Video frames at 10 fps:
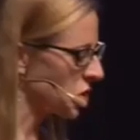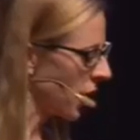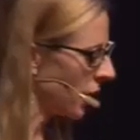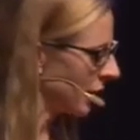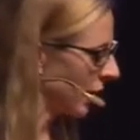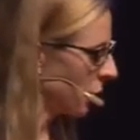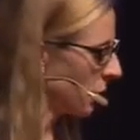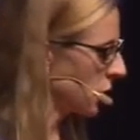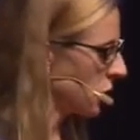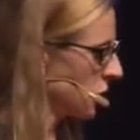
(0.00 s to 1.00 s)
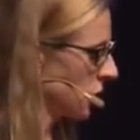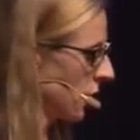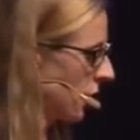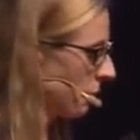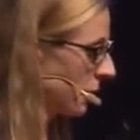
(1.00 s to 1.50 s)
child language
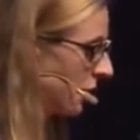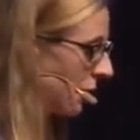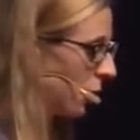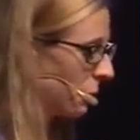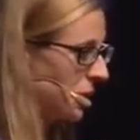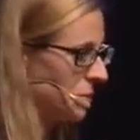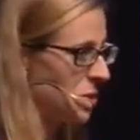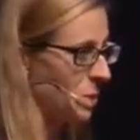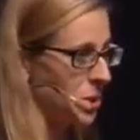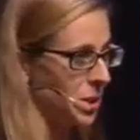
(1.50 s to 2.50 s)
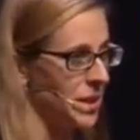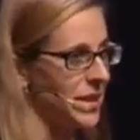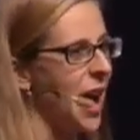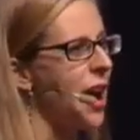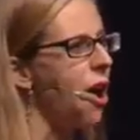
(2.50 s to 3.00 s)
development
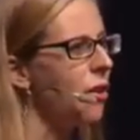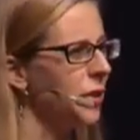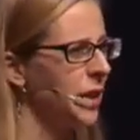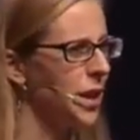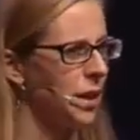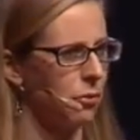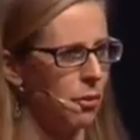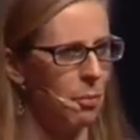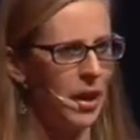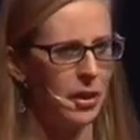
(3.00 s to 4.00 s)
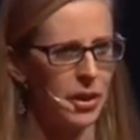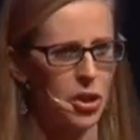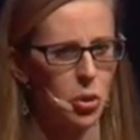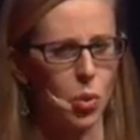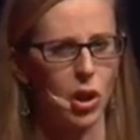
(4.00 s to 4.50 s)
specialist, I often hear from
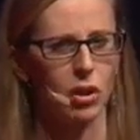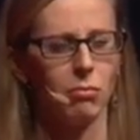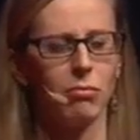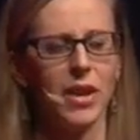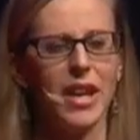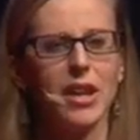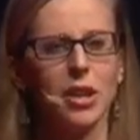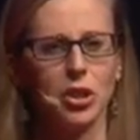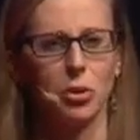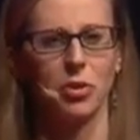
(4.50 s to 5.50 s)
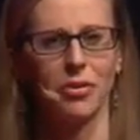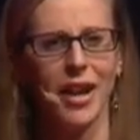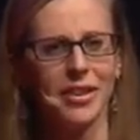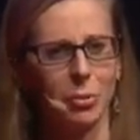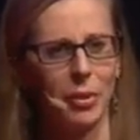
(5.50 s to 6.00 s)
parents who are eager to
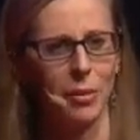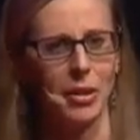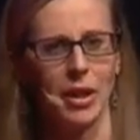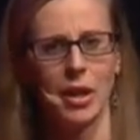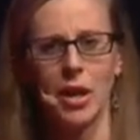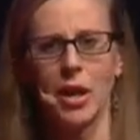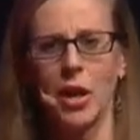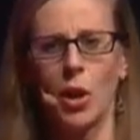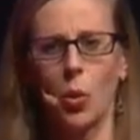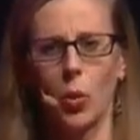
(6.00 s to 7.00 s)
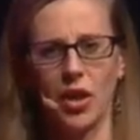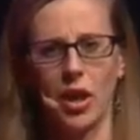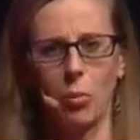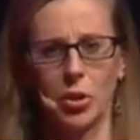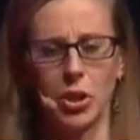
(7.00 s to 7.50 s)
provide their baby with
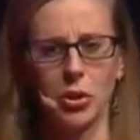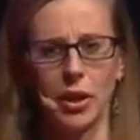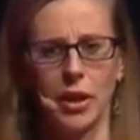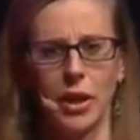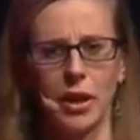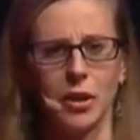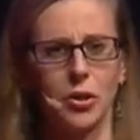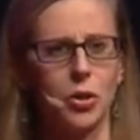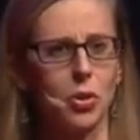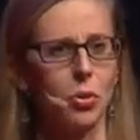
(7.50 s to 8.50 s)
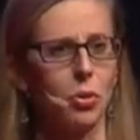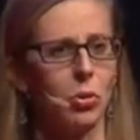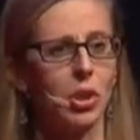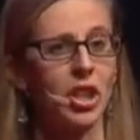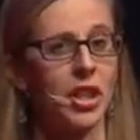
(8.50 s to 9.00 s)
an opportunity
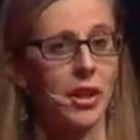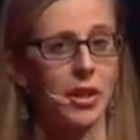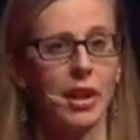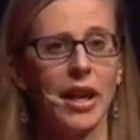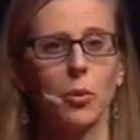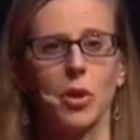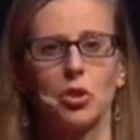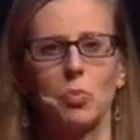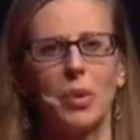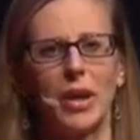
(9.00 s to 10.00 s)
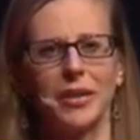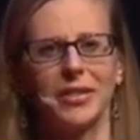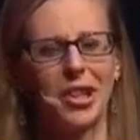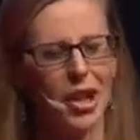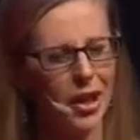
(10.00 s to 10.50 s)
to learn another language, but
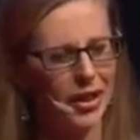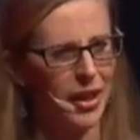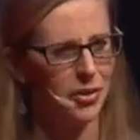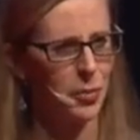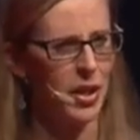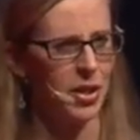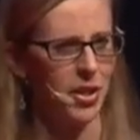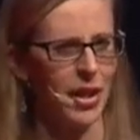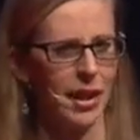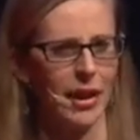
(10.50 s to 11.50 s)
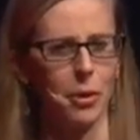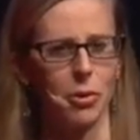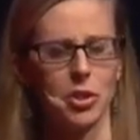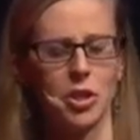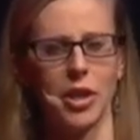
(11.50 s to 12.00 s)
they're not native speakers of that
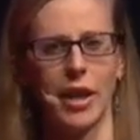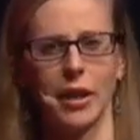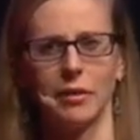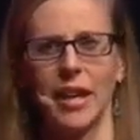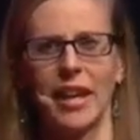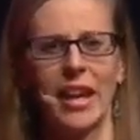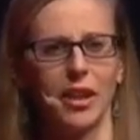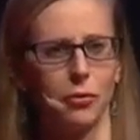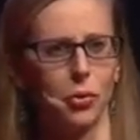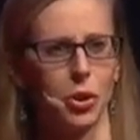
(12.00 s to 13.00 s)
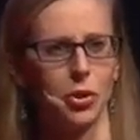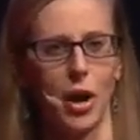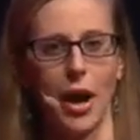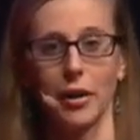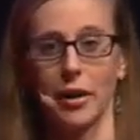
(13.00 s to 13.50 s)
language, and they can't afford to
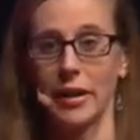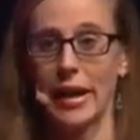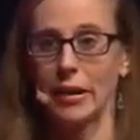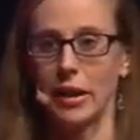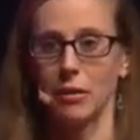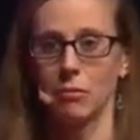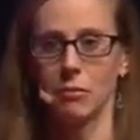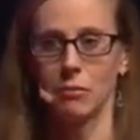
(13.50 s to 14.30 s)
hire a nanny